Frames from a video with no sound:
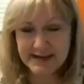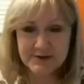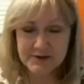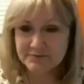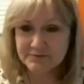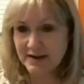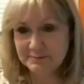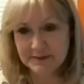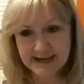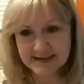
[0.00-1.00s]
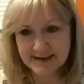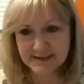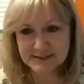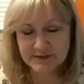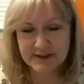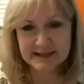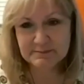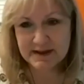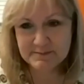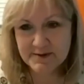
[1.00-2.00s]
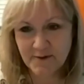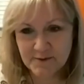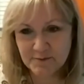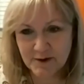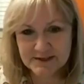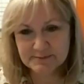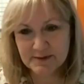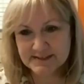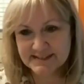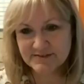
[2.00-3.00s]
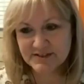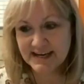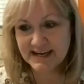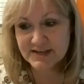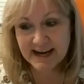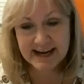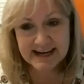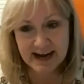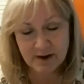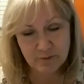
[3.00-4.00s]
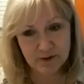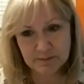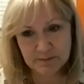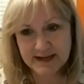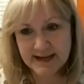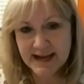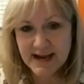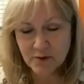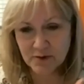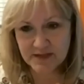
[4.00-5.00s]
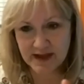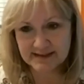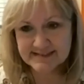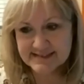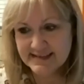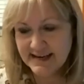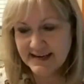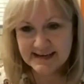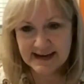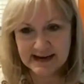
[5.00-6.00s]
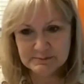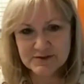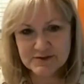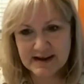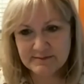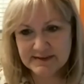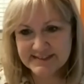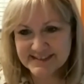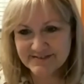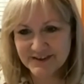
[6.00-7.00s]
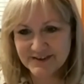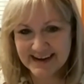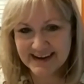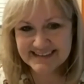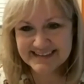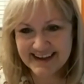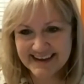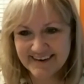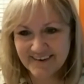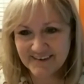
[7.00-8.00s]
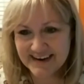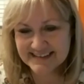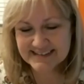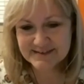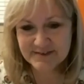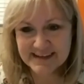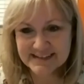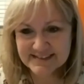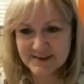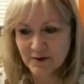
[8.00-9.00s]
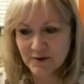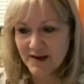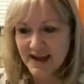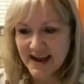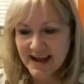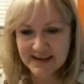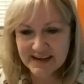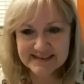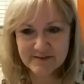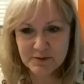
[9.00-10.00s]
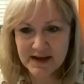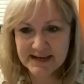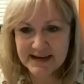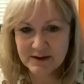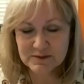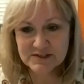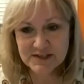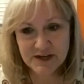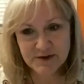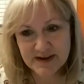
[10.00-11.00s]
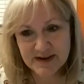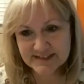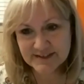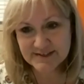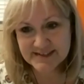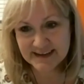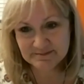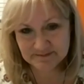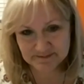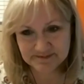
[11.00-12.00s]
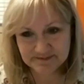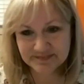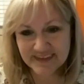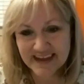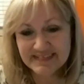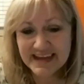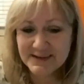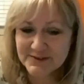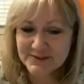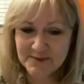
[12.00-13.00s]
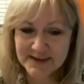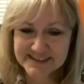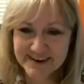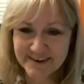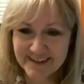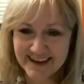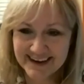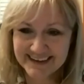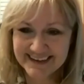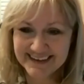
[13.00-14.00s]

And you can find me in Huntsville, Alabama, or on Project Positive Change. And I will be with Allison in Amsterdam in just a few days at our next event. So thanks, everybody, and we'll see you next Tuesday. Thank you so much, Caroline.